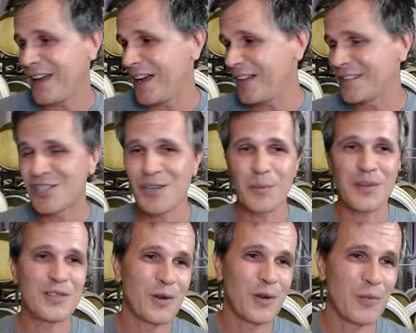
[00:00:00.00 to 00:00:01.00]
the shipping
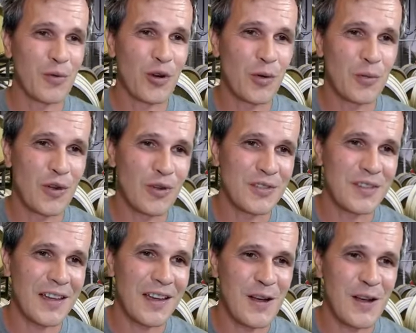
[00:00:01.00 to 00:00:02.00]
sort of promos
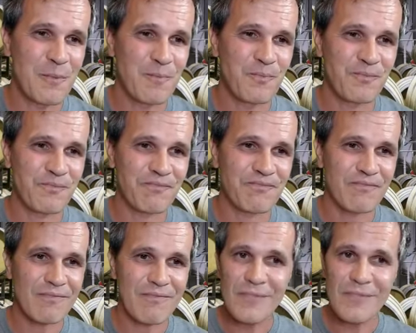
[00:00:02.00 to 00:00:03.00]
um,
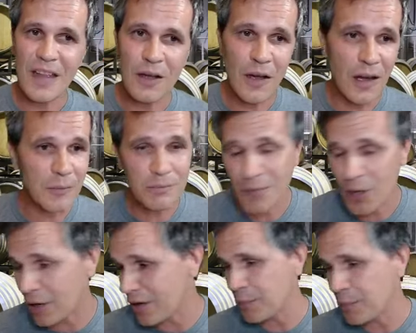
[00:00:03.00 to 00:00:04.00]
um,
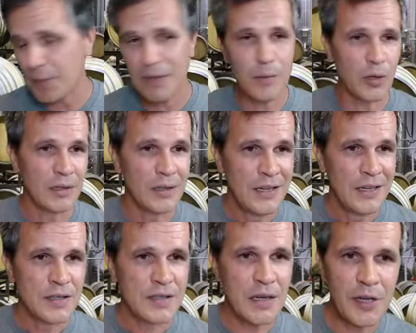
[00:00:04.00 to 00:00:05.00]
are applicable.
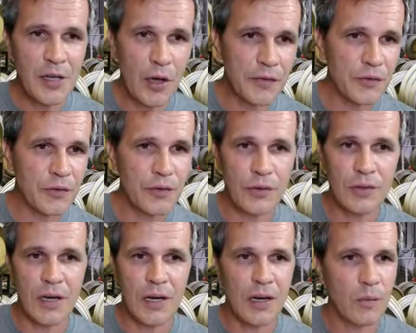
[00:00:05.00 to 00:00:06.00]
So let me go through
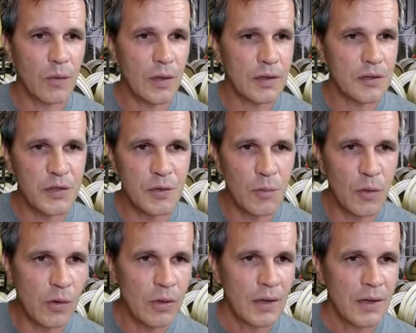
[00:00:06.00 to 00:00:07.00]
uh, one or two
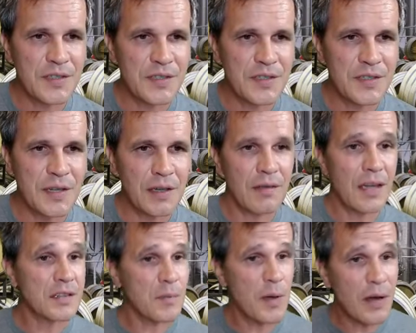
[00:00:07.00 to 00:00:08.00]
more. Let me see.
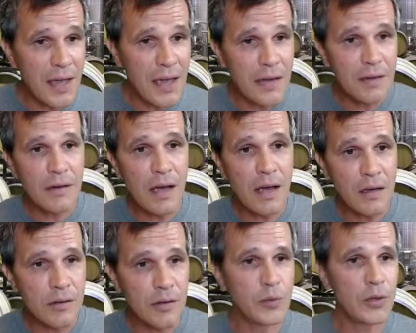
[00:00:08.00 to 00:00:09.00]
There's Marianne uh,
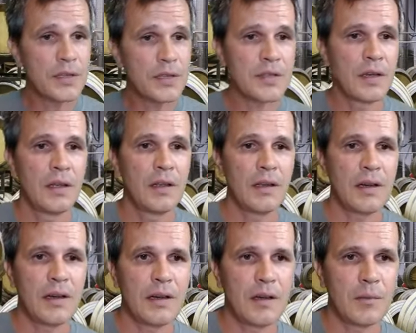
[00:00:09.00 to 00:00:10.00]
Griblunas.
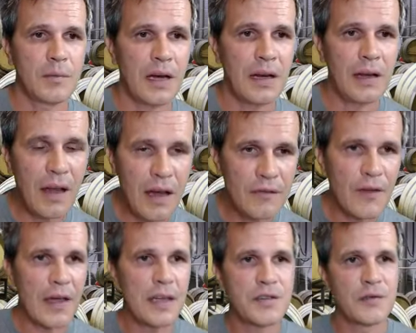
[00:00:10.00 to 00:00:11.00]
Um, I love
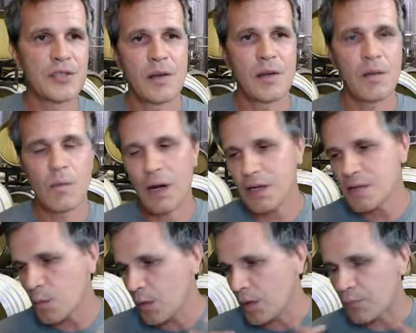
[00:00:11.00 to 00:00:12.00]
aged Virginia wines.
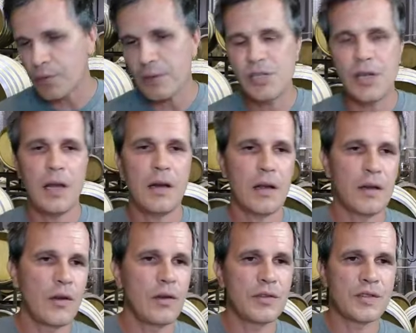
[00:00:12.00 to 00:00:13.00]
We appreciate it. I know
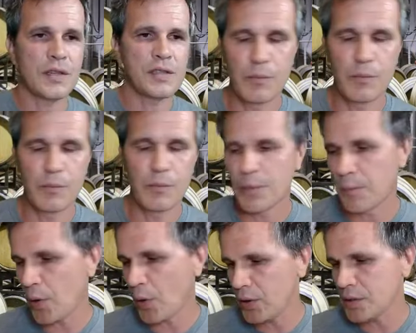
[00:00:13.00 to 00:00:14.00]
you're such a big
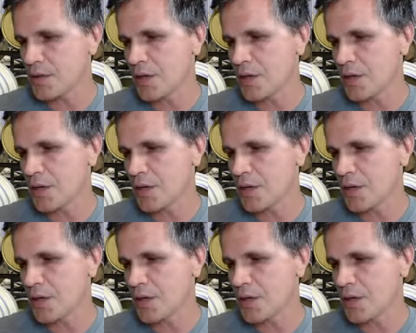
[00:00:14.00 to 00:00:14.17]
proponent